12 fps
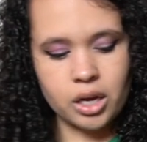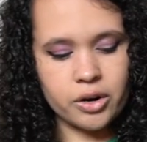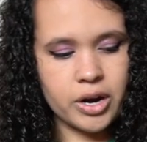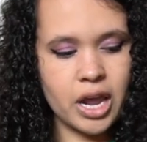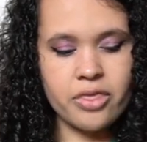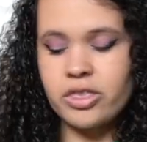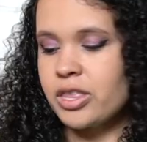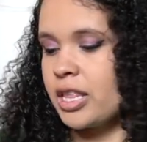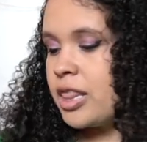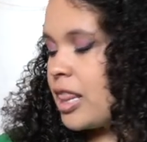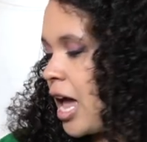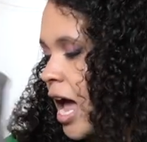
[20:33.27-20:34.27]
All right, and then
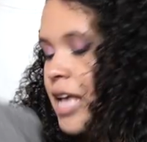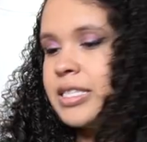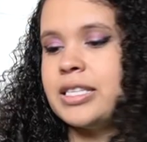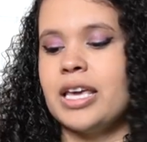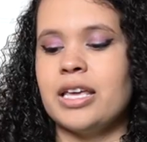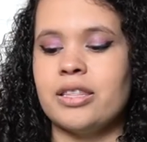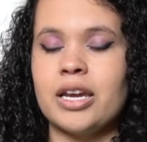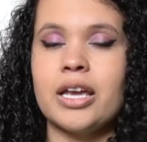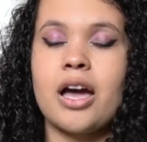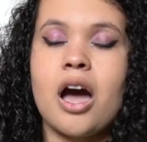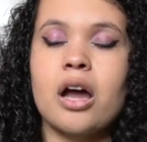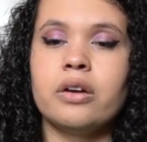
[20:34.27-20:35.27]
the last thing that I
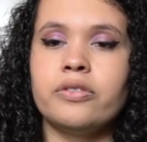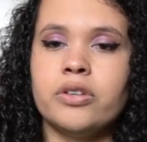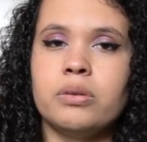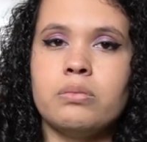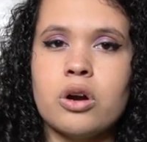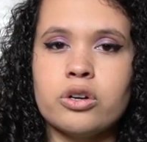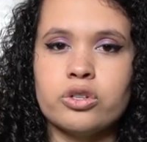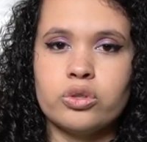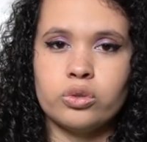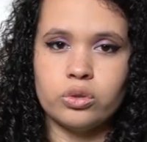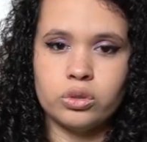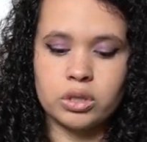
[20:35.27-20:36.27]
got from
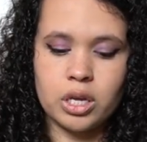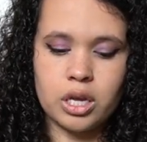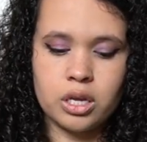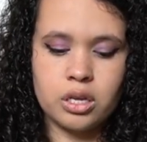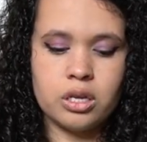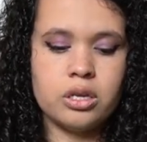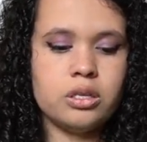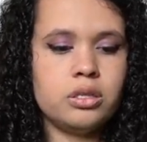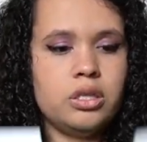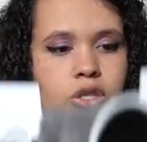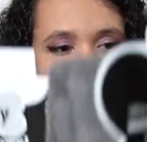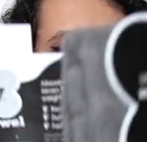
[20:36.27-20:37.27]
Marshalls is
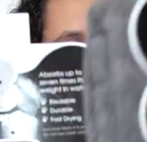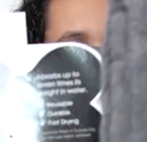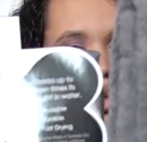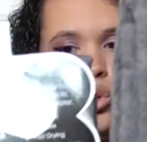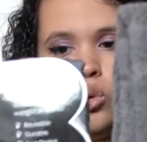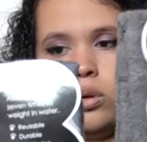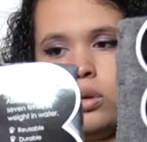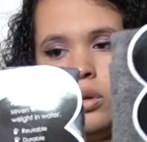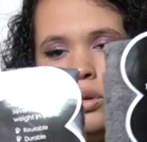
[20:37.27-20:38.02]
these two